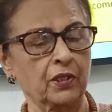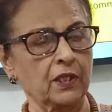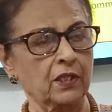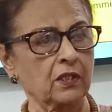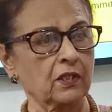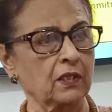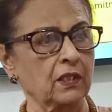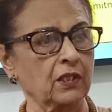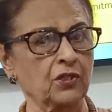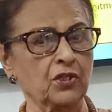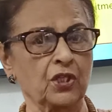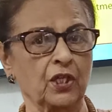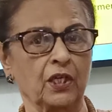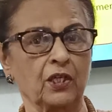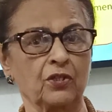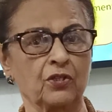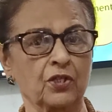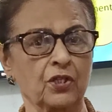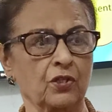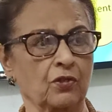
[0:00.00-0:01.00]
is the
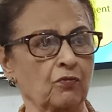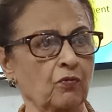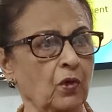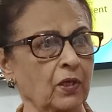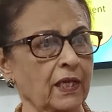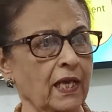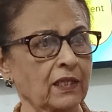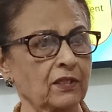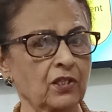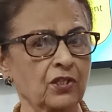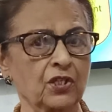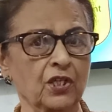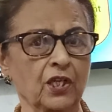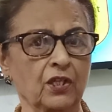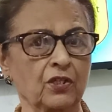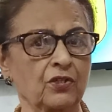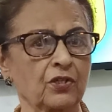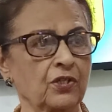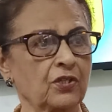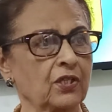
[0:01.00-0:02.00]
changes, what are the
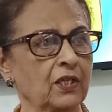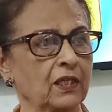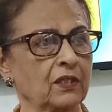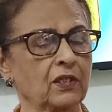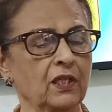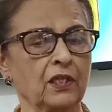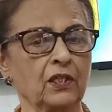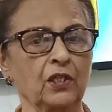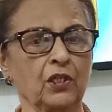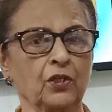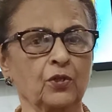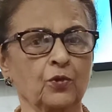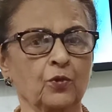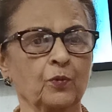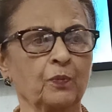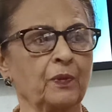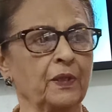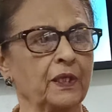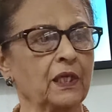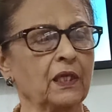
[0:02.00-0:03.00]
changes that they need to
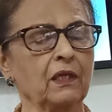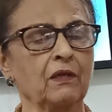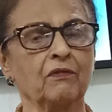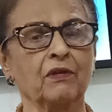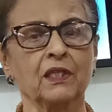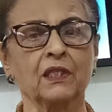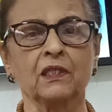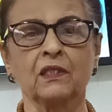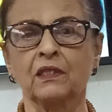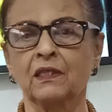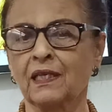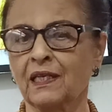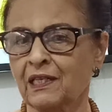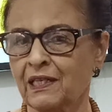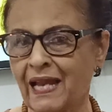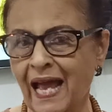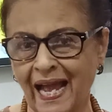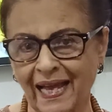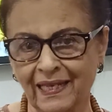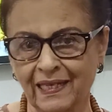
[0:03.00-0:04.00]
bring even in their
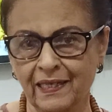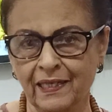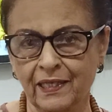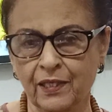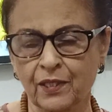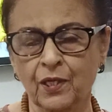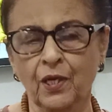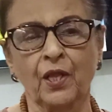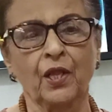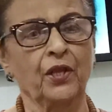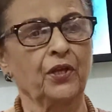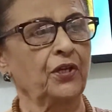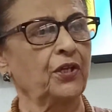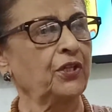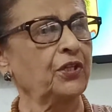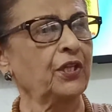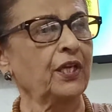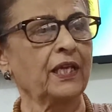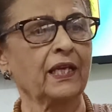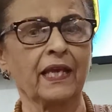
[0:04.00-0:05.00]
diet,
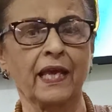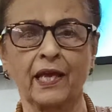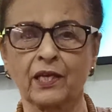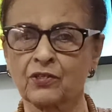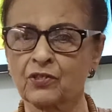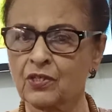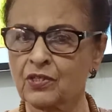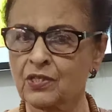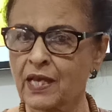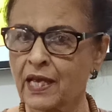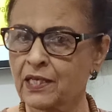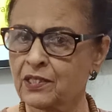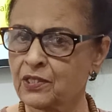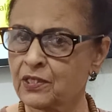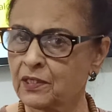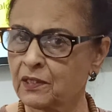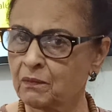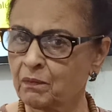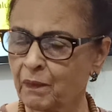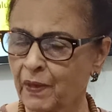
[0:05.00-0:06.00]
in their
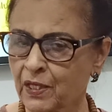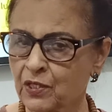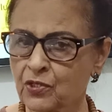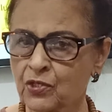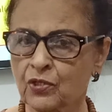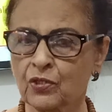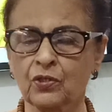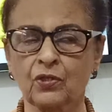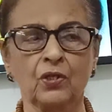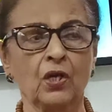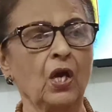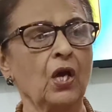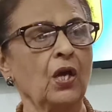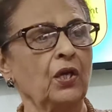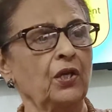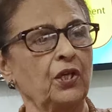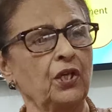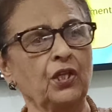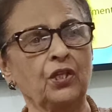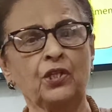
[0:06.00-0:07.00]
exercising pattern,
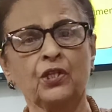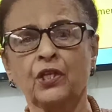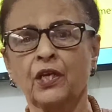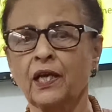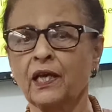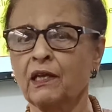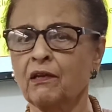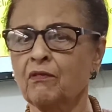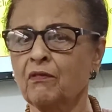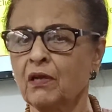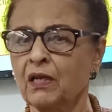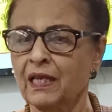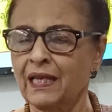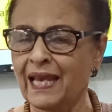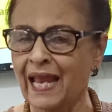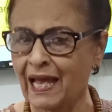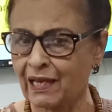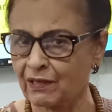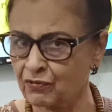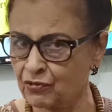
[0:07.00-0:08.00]
in their
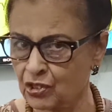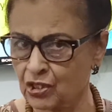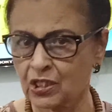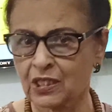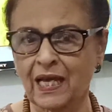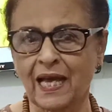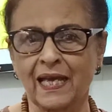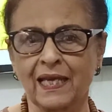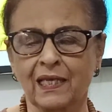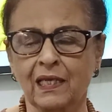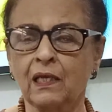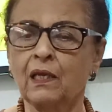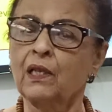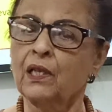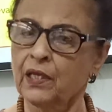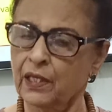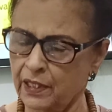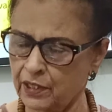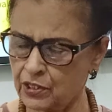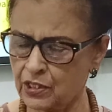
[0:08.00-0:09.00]
lifestyle,
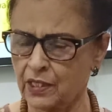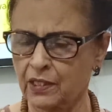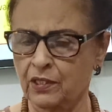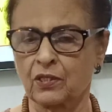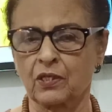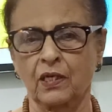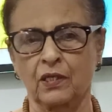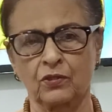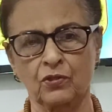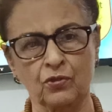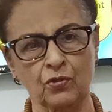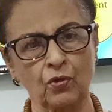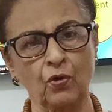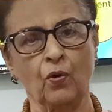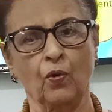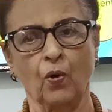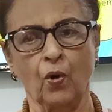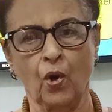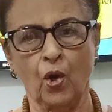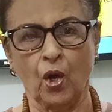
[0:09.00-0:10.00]
etc.
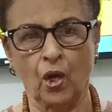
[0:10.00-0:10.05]
So,